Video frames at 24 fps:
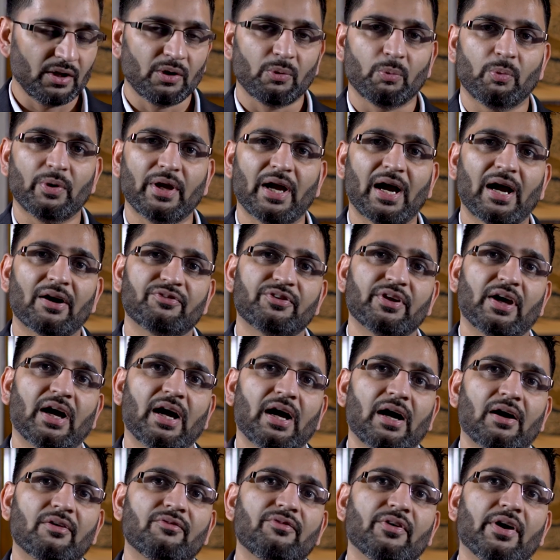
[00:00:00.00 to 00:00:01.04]
We have to
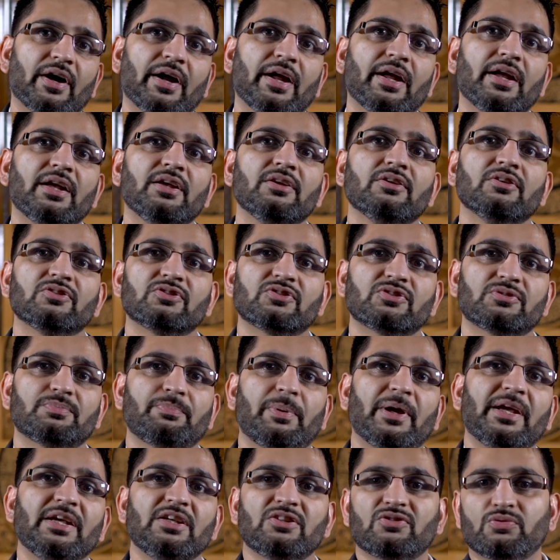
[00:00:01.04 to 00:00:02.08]
have a
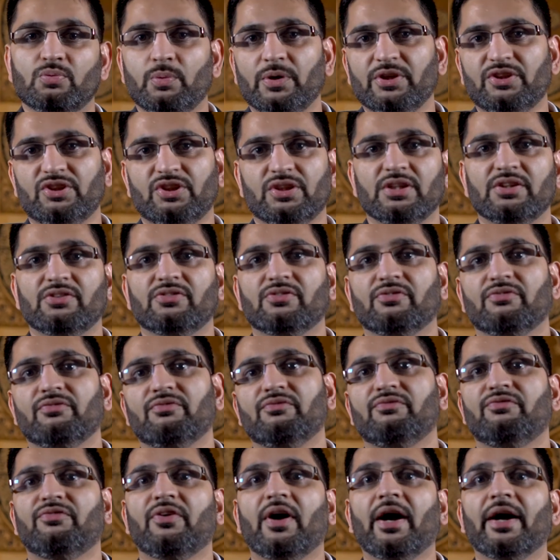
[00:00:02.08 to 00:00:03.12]
space which is
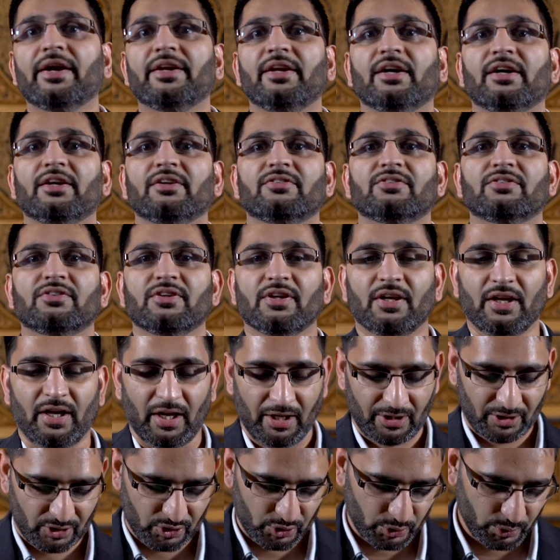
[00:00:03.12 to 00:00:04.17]
finite
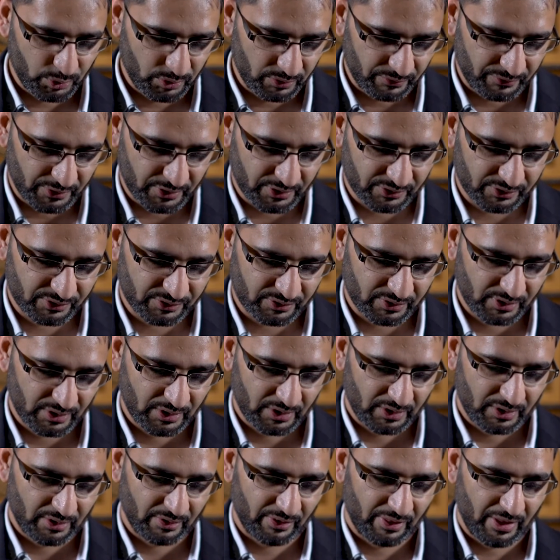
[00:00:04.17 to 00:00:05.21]
and a universe
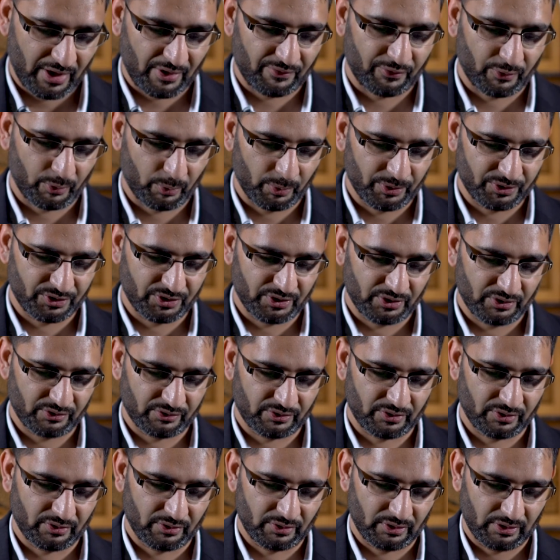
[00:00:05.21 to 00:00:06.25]
therefore which
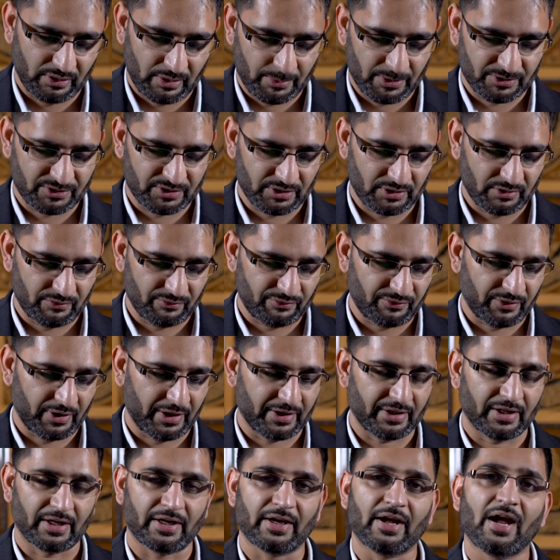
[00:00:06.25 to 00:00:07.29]
is limited and
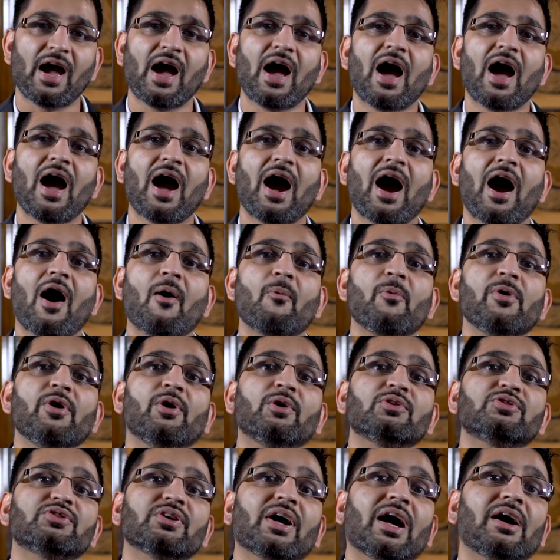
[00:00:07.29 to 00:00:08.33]
finite. And we
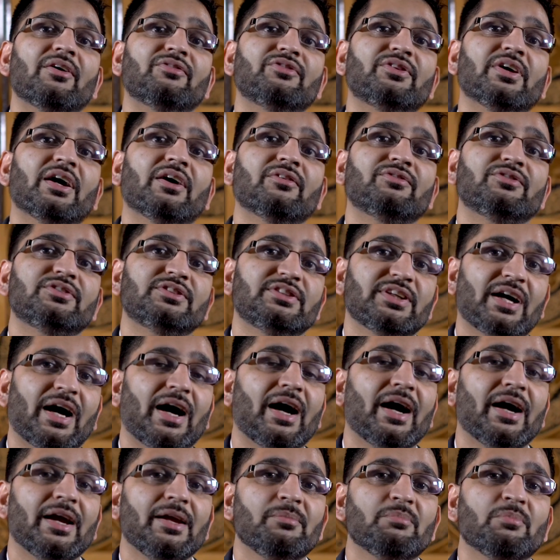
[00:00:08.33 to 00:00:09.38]
also have to have
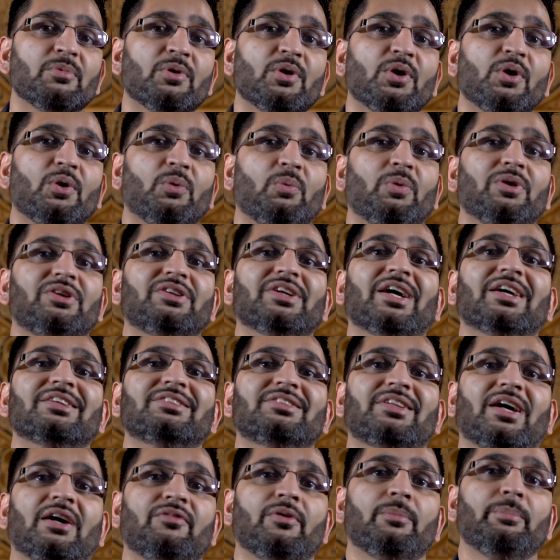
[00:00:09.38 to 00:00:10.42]
time which has
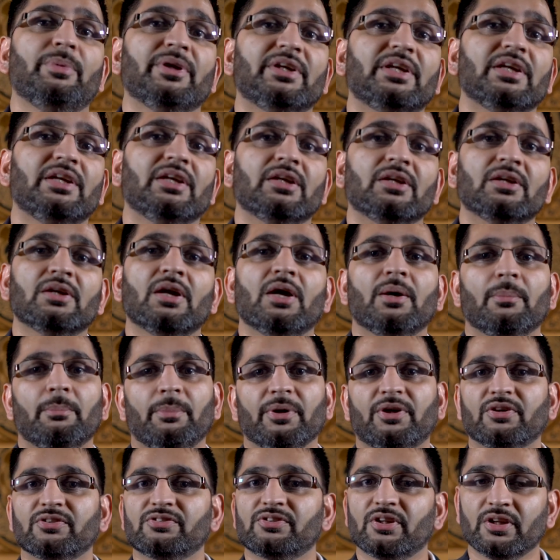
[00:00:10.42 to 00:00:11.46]
to have a beginning,
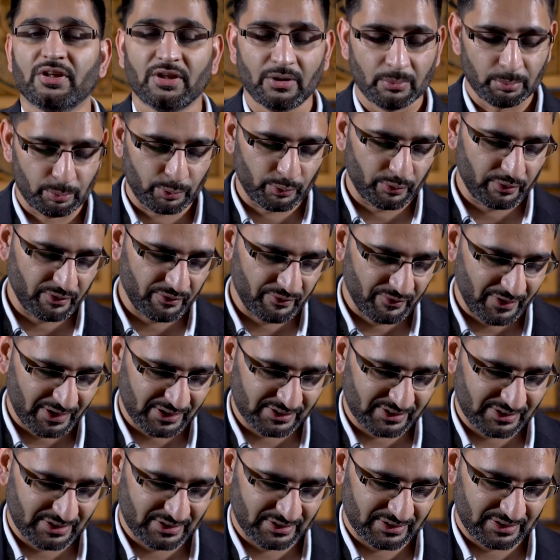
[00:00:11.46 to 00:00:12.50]
because the number of
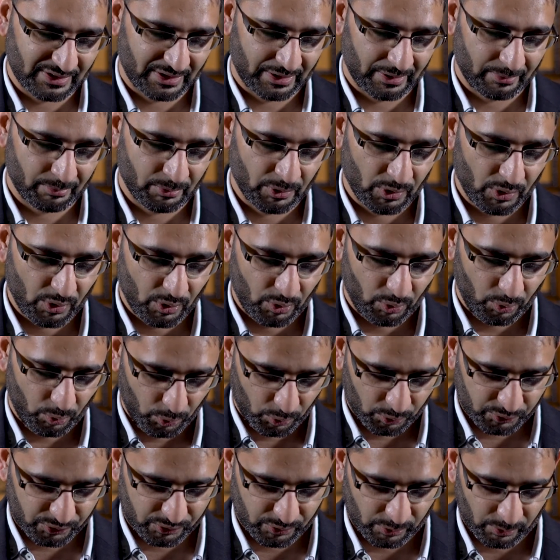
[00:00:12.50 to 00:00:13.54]
events in time
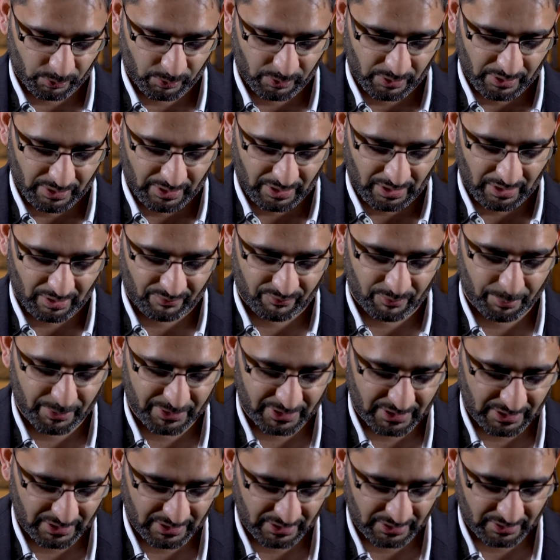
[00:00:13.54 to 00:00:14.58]
also have a
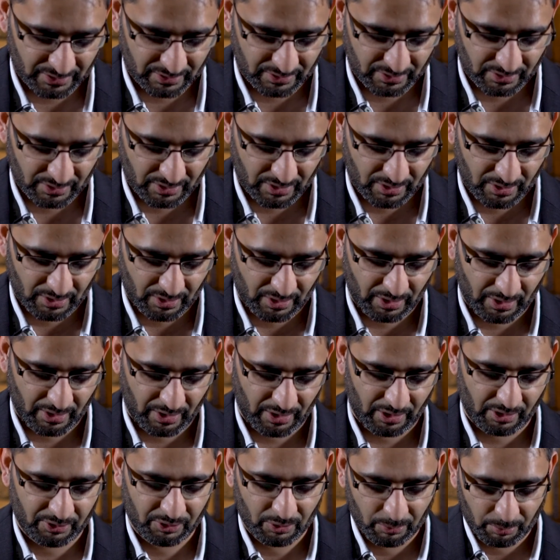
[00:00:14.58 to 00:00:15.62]
beginning.
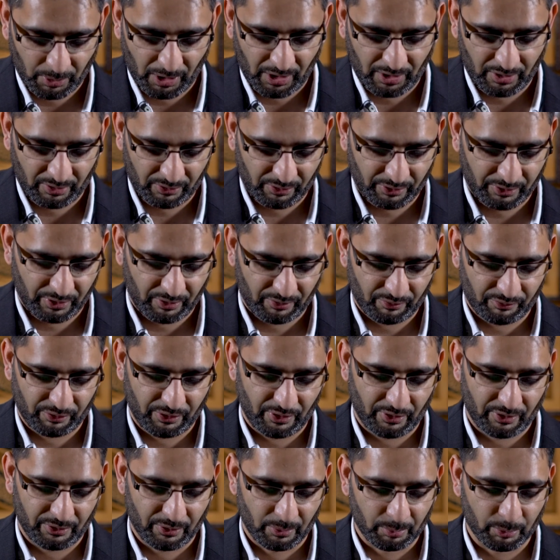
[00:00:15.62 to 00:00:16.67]

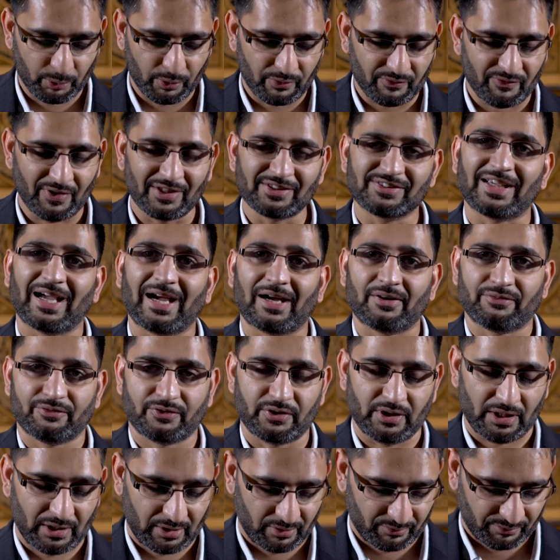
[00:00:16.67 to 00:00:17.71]
The number of events have
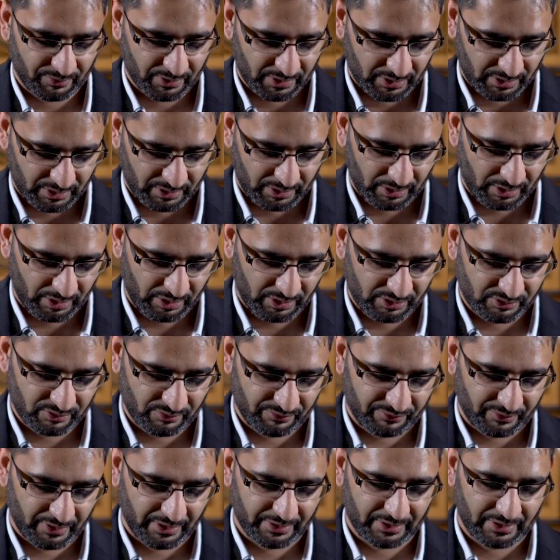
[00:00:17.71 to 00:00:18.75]
to have is a
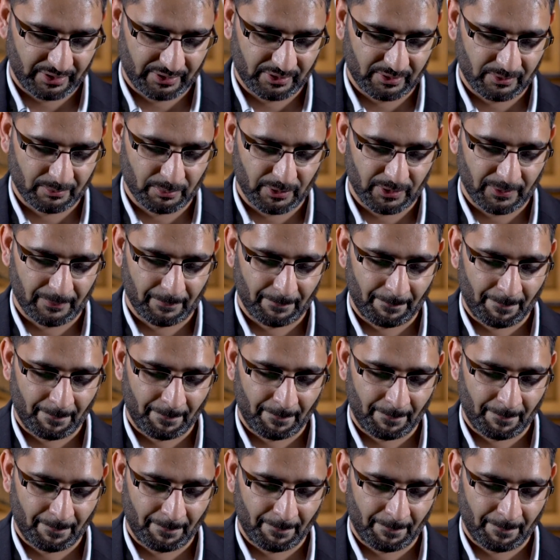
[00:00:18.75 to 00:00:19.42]
finite number.